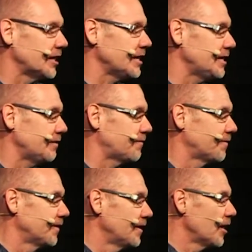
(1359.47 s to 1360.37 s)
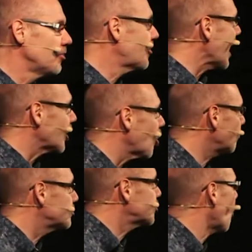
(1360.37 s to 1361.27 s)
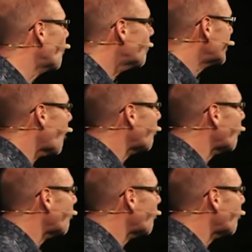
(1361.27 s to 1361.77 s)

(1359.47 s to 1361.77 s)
to leave, that comes not when we